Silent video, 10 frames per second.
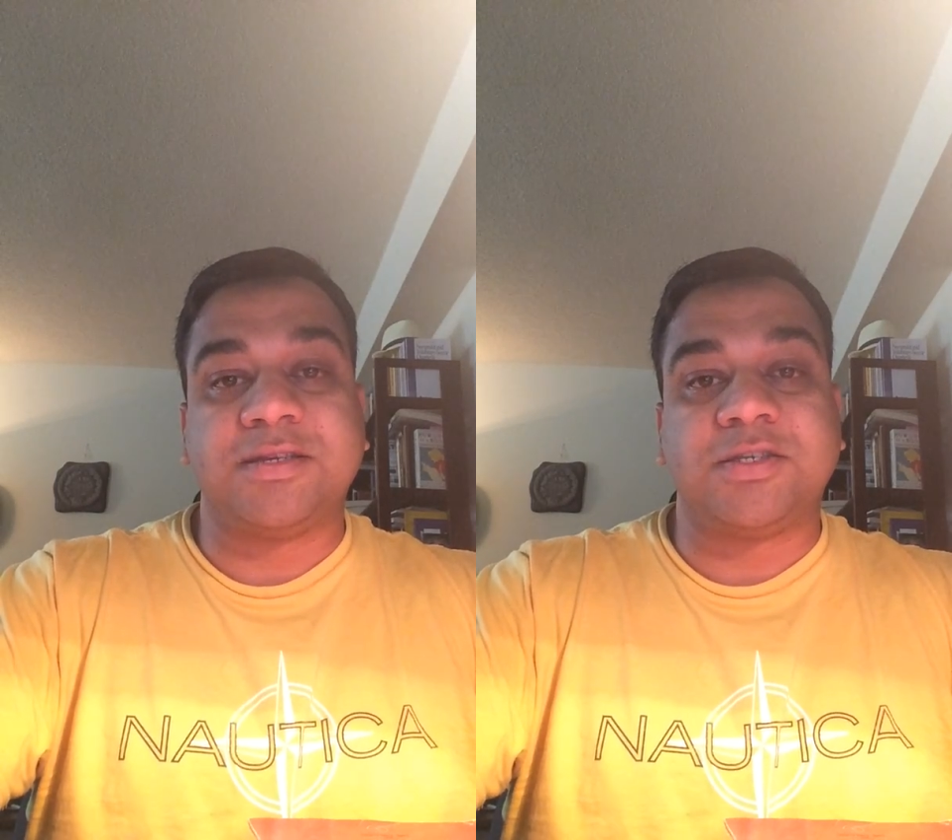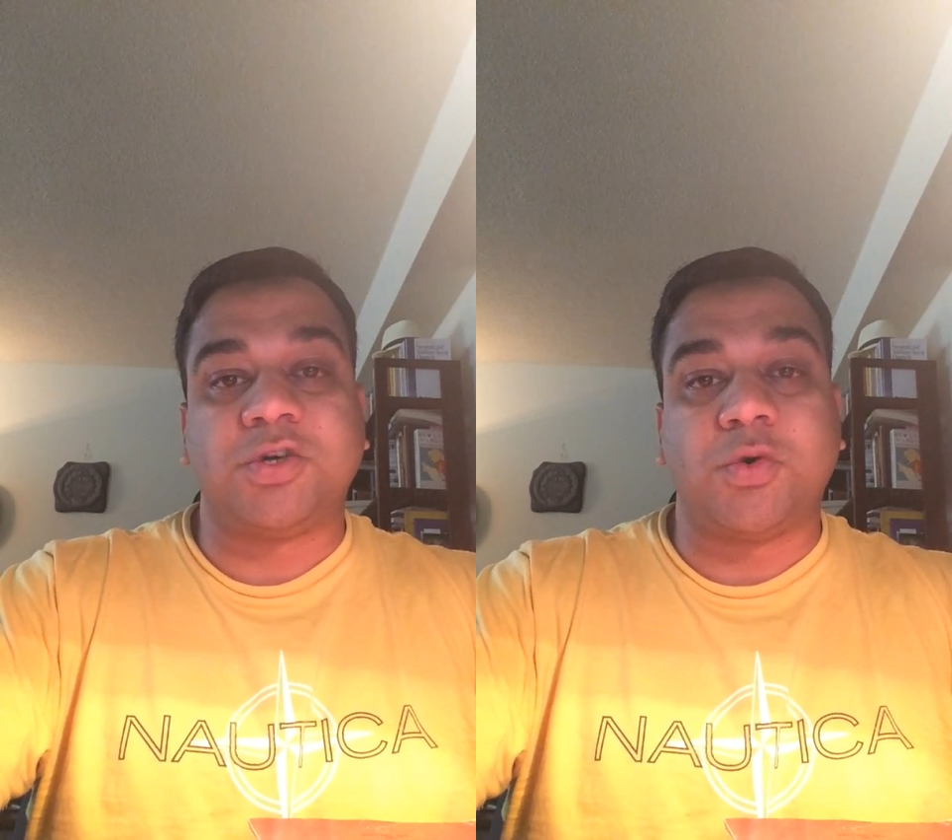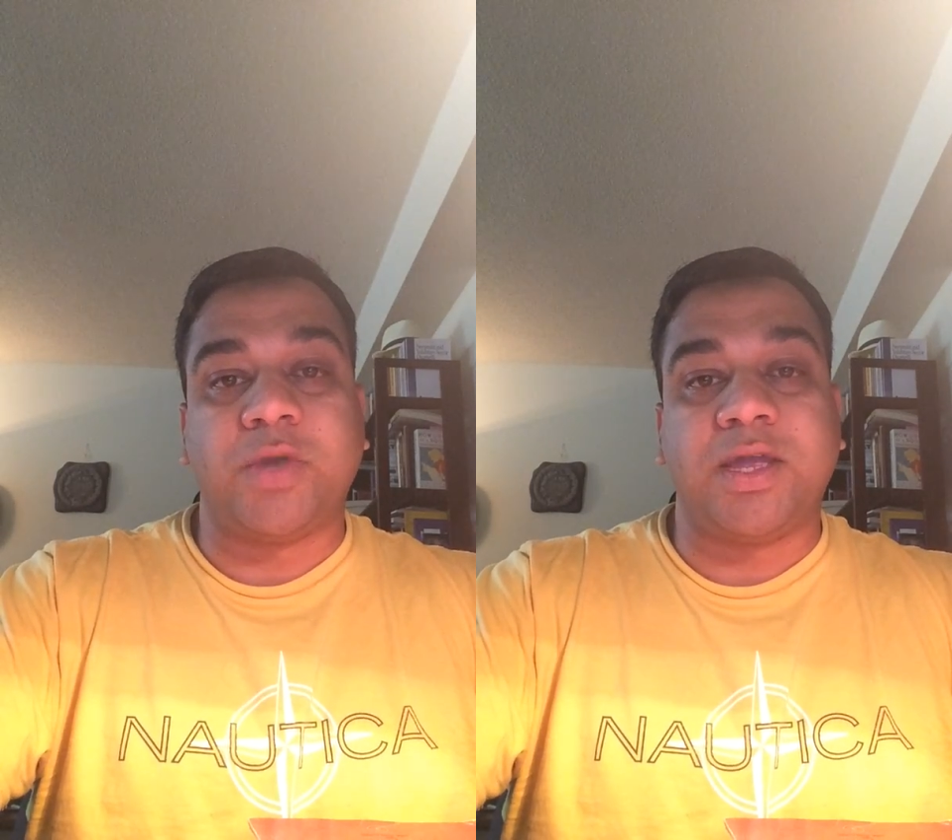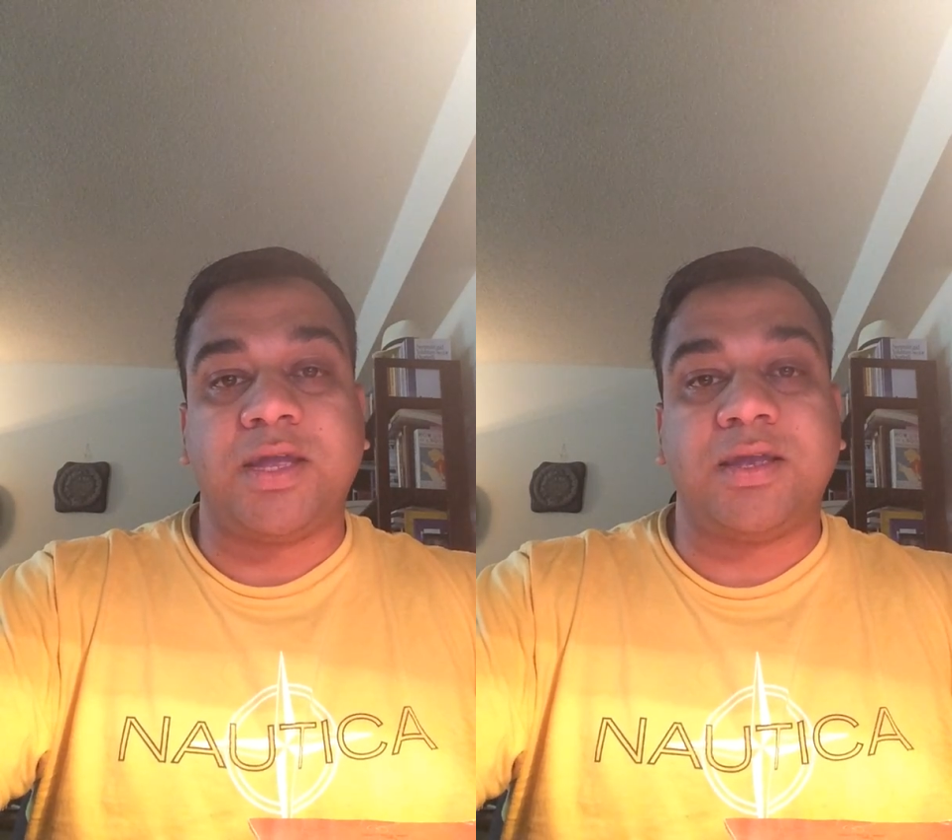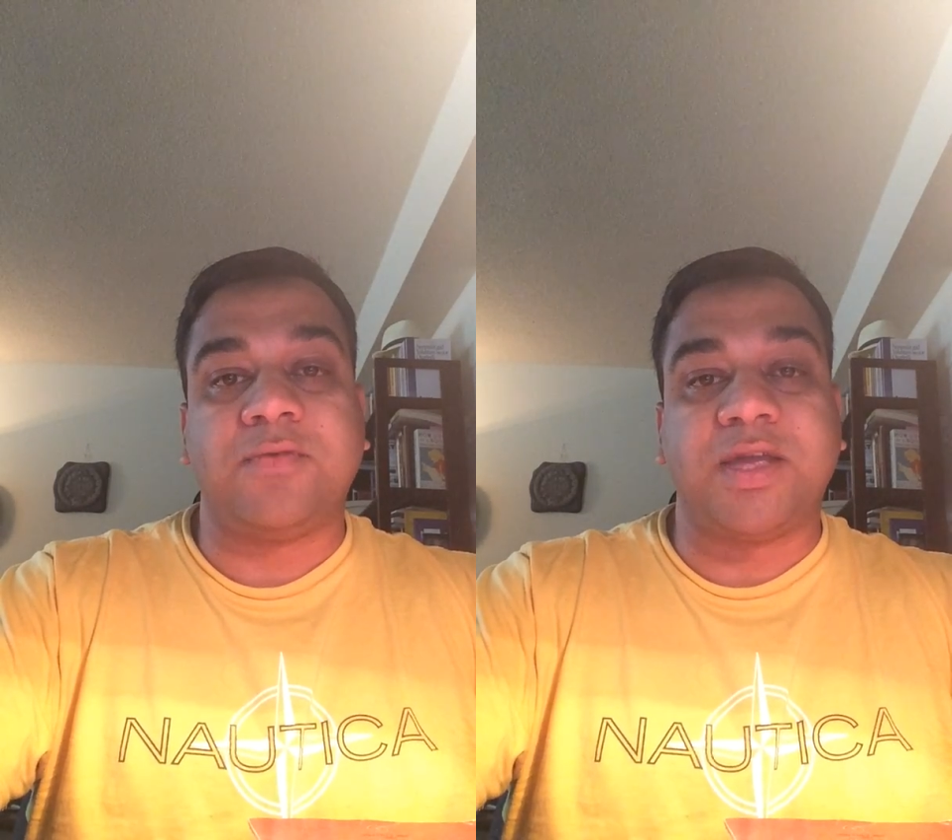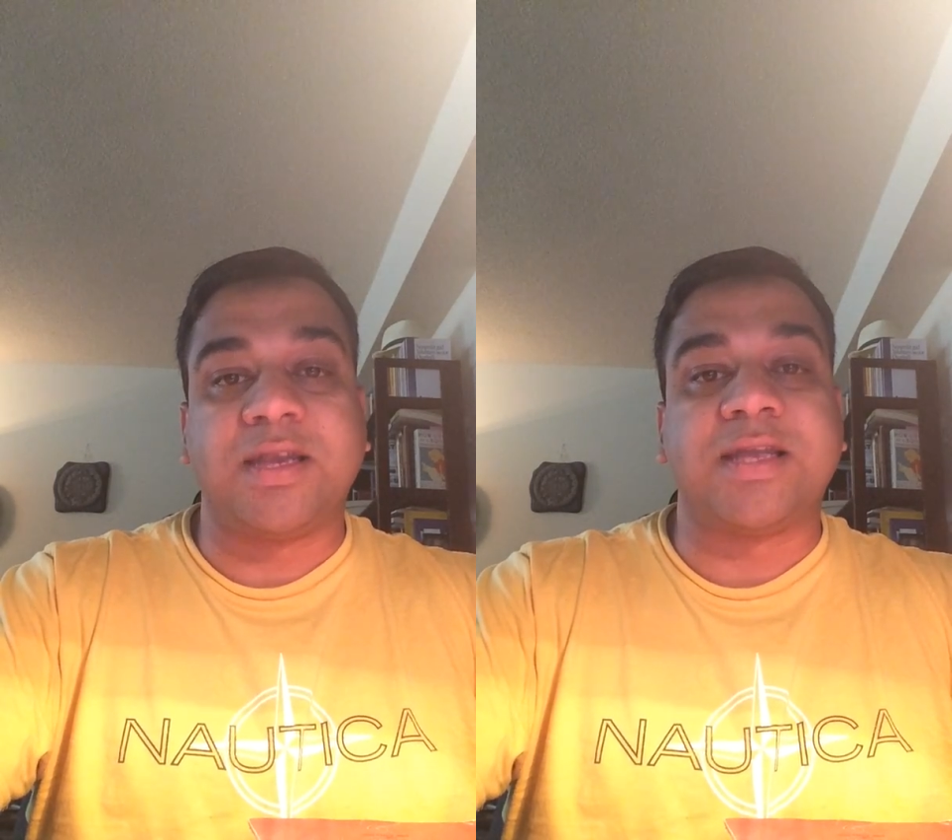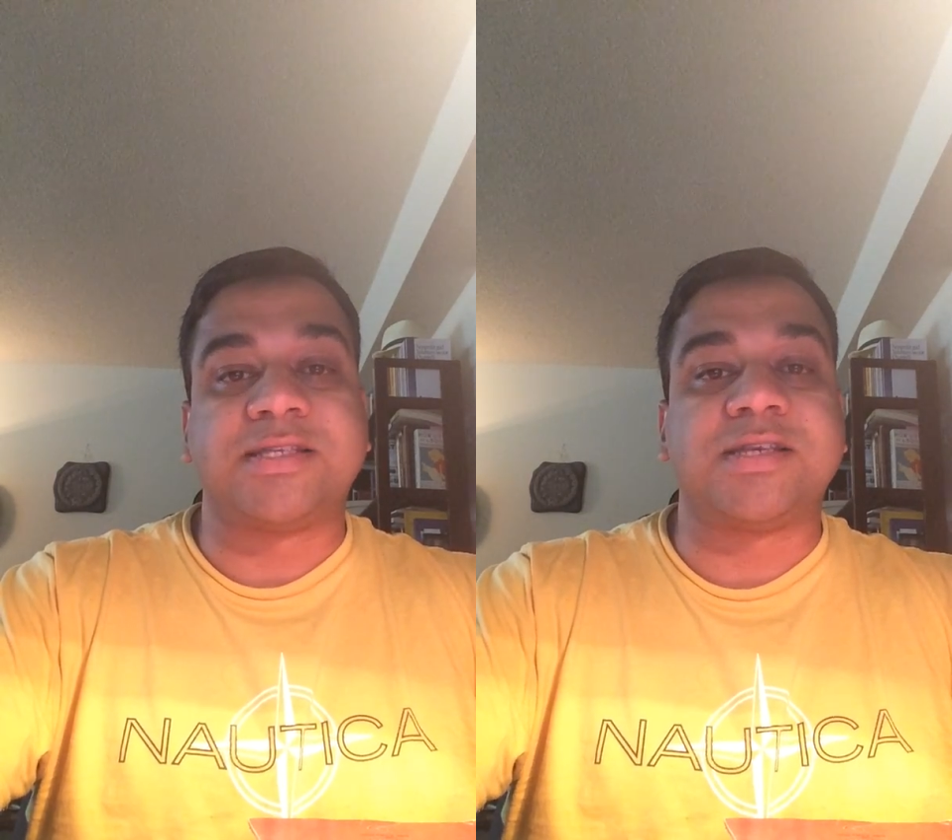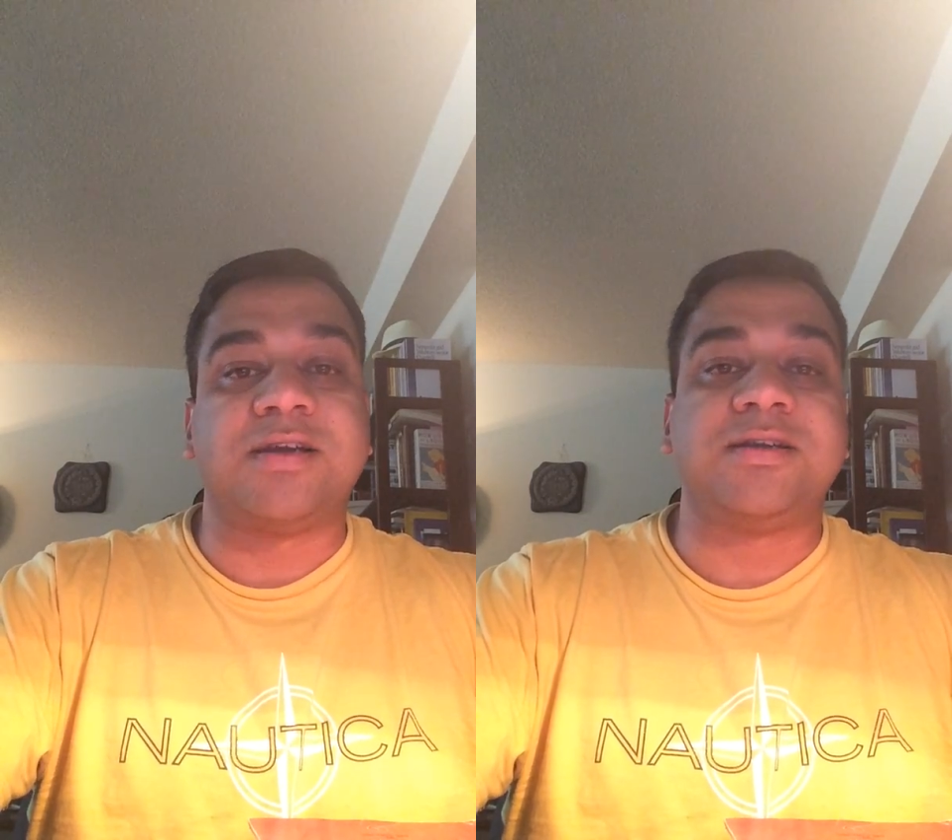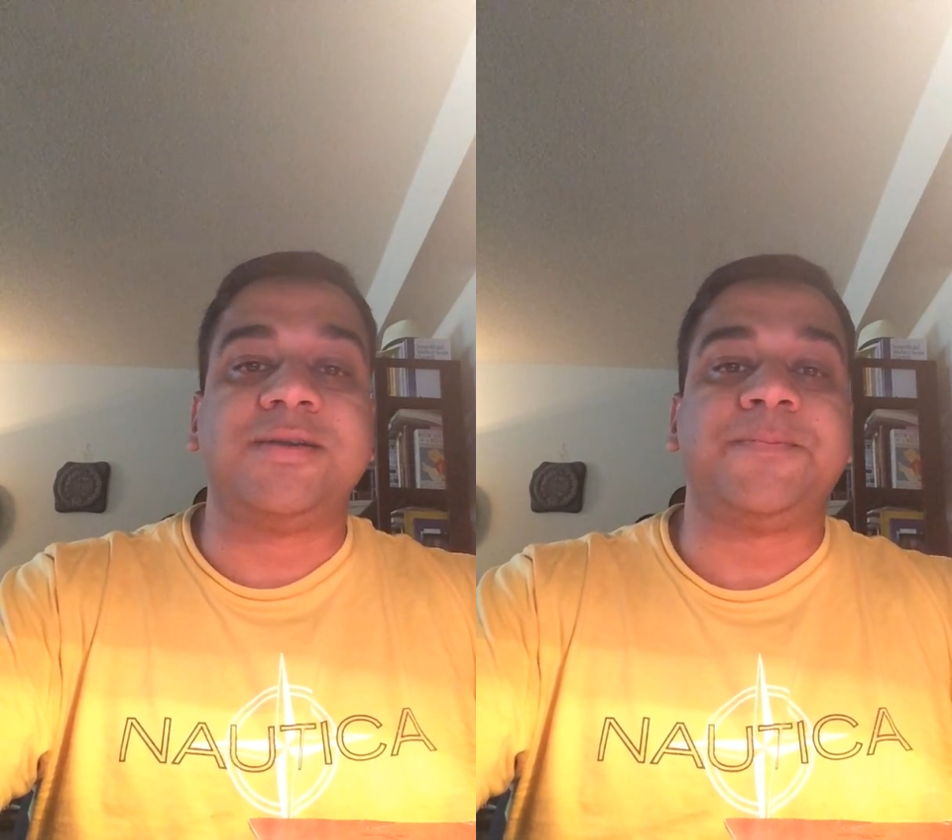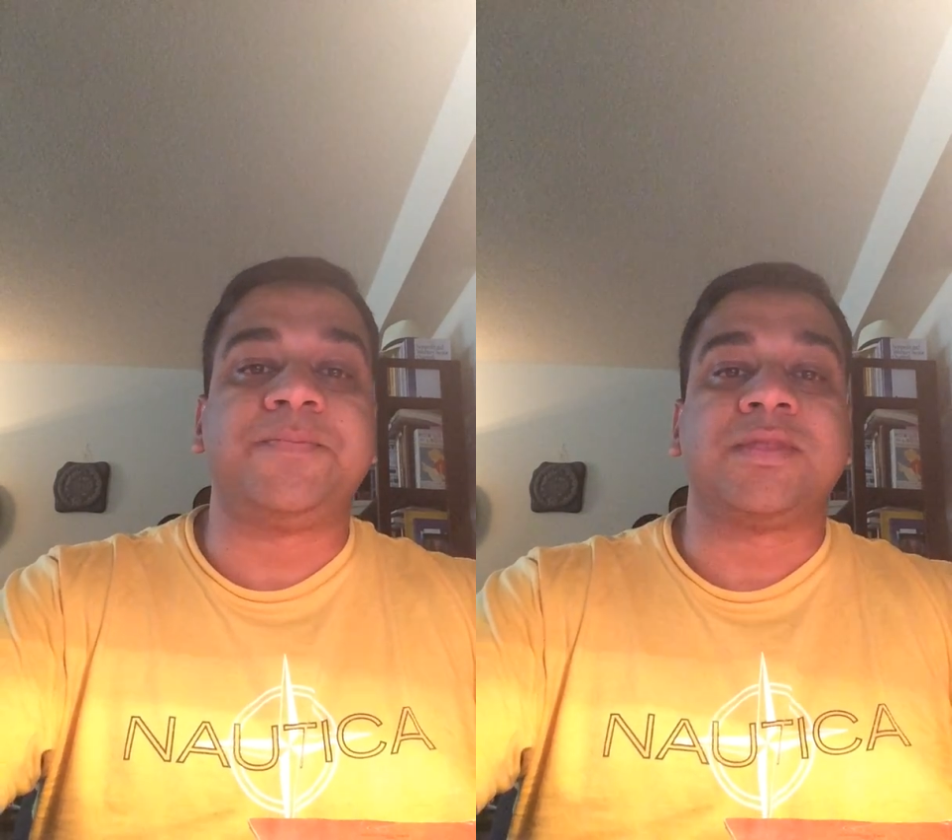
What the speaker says: so we can get started.